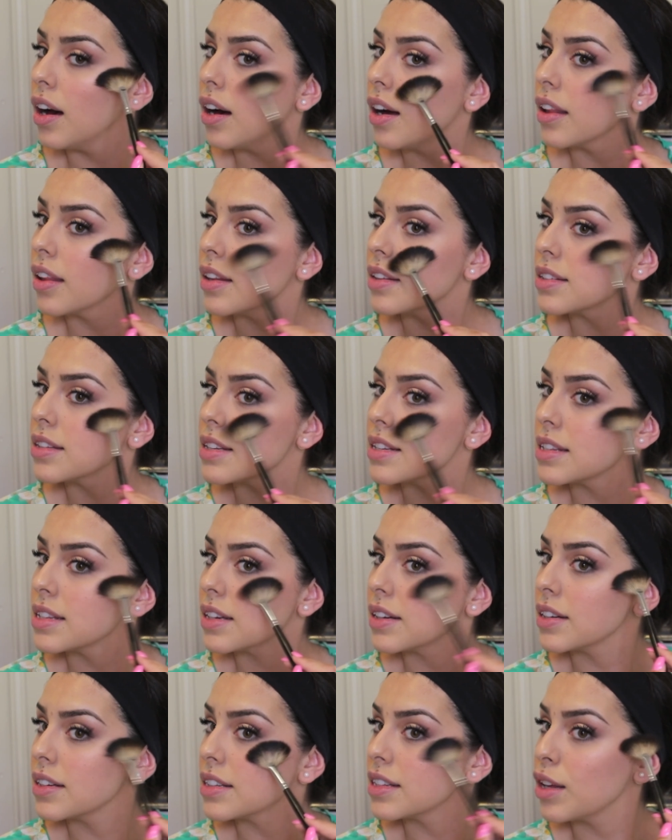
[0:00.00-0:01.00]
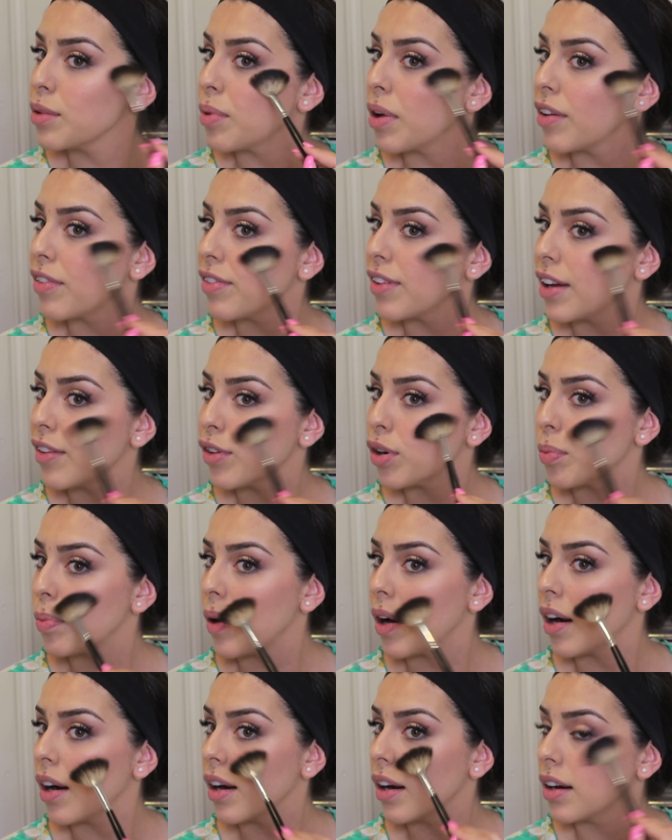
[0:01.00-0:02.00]
This is seriously my favorite
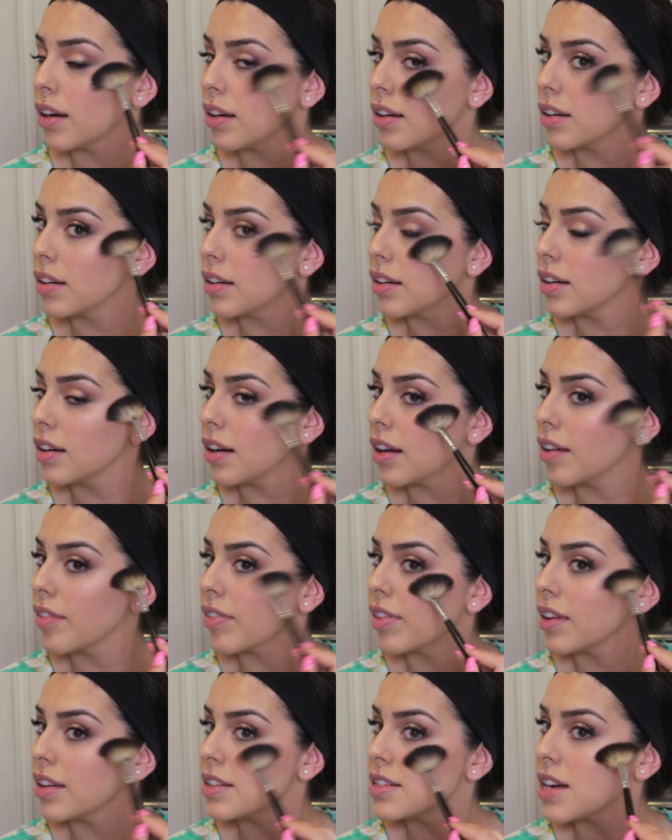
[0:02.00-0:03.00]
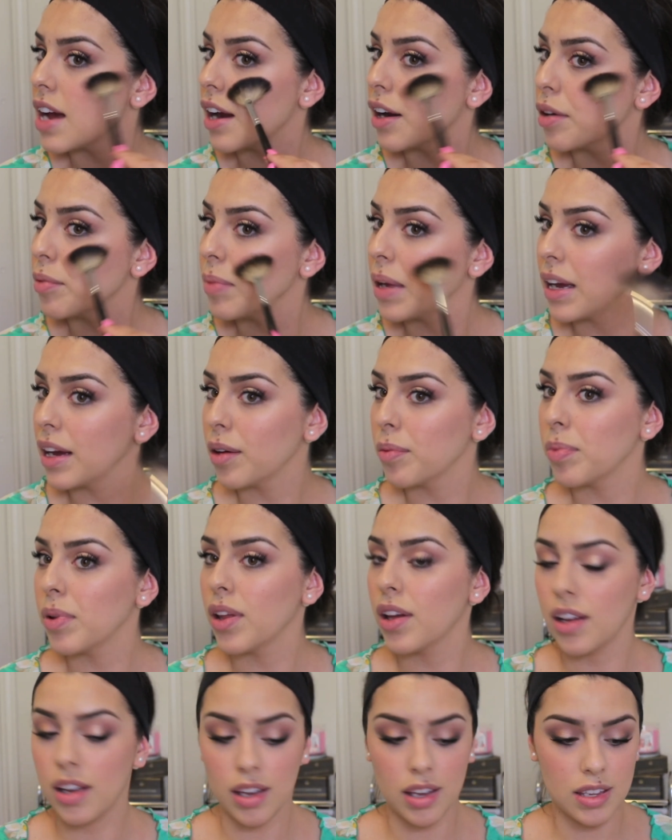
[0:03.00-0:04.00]
part of the entire makeup
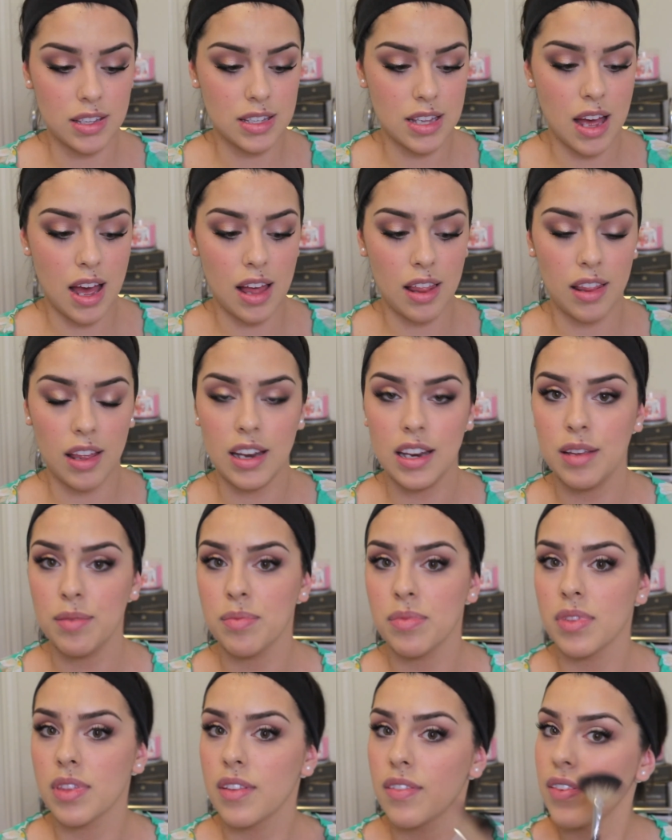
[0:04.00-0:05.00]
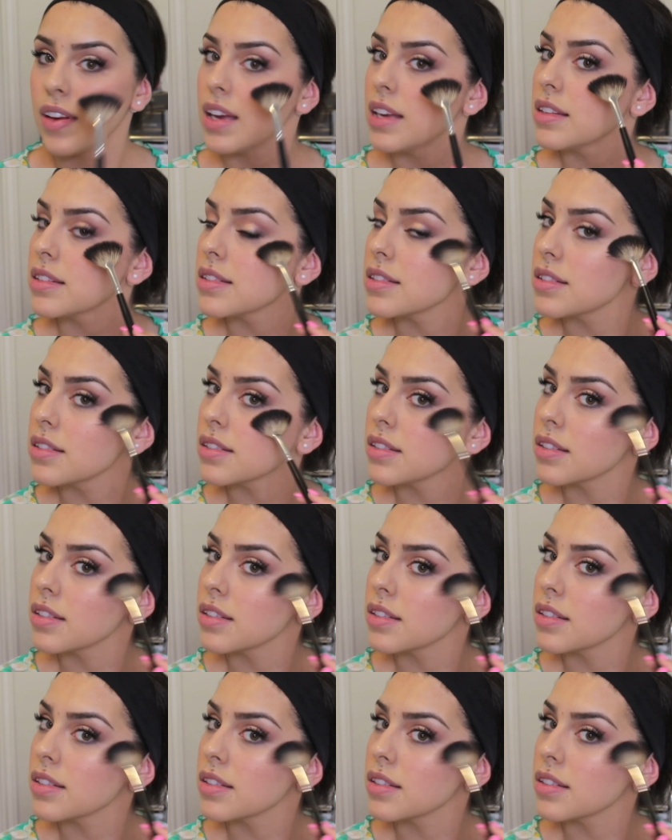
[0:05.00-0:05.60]
look, is highlighting the face.